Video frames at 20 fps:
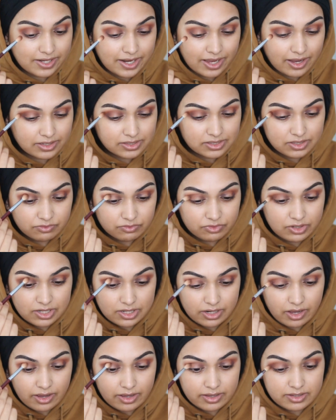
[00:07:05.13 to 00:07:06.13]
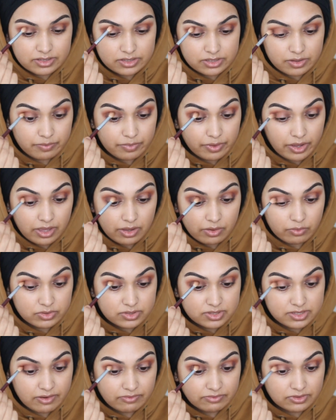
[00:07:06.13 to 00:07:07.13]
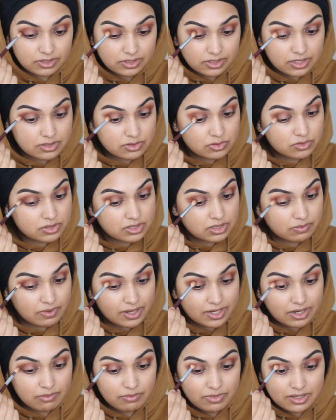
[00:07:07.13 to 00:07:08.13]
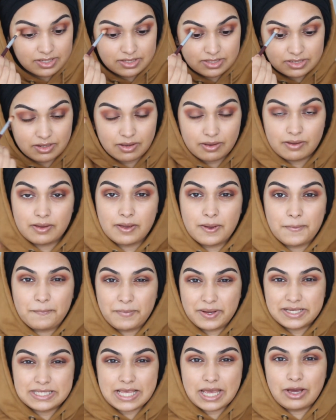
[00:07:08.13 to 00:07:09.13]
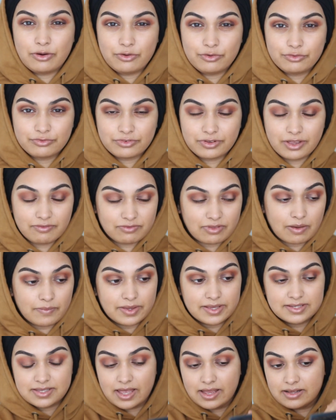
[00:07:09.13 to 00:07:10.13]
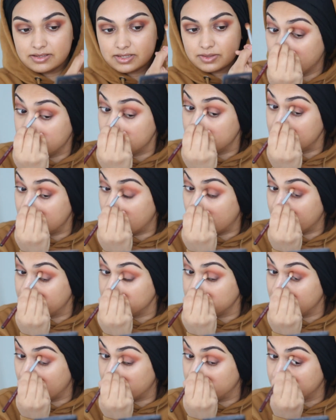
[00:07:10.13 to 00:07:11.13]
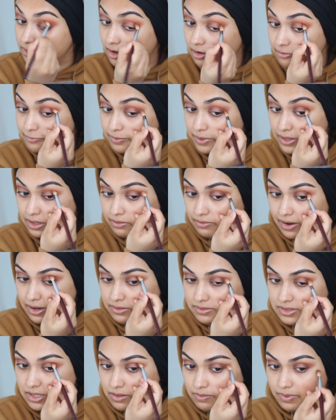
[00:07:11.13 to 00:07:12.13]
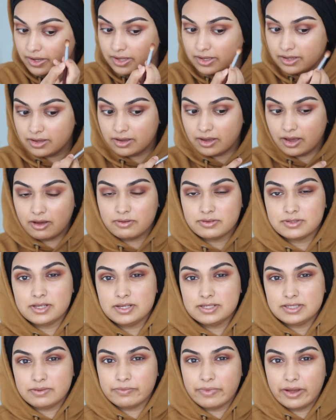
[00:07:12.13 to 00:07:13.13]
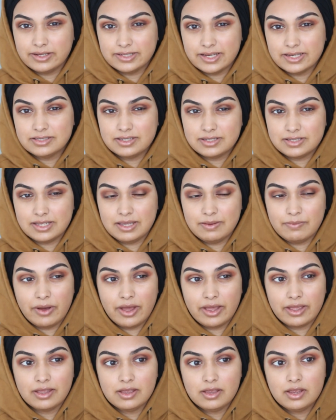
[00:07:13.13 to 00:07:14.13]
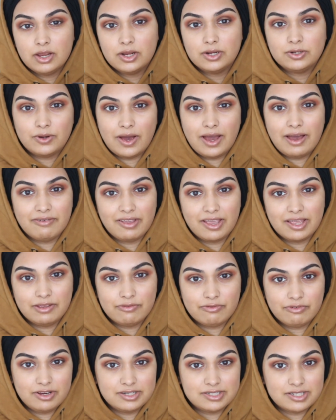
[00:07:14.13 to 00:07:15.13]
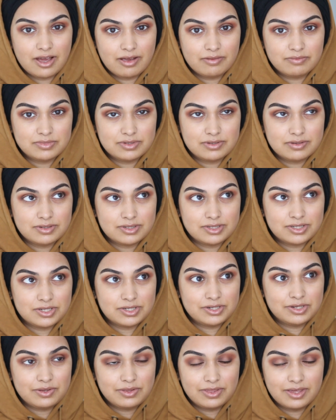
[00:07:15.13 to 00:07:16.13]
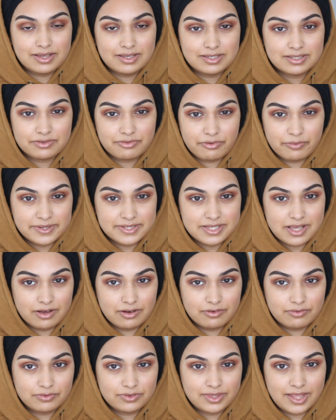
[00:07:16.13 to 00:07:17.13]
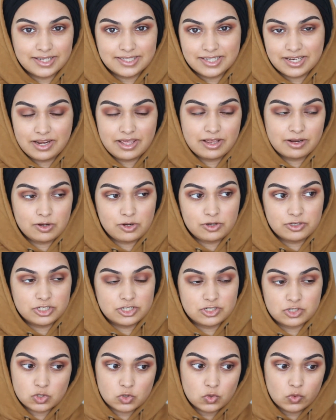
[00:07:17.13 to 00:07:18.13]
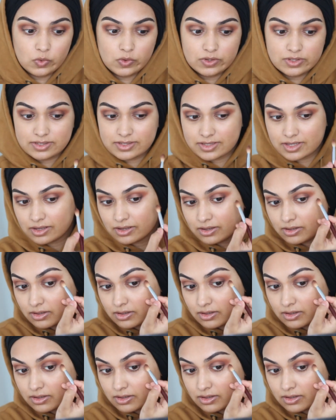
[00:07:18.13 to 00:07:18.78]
Like, I didn't realise, but it was definitely exhausting me, and I missed myself, if that makes sense. I love, love, love being around her, but I was losing my identity by not having any free time to do things for myself that didn't include just chores.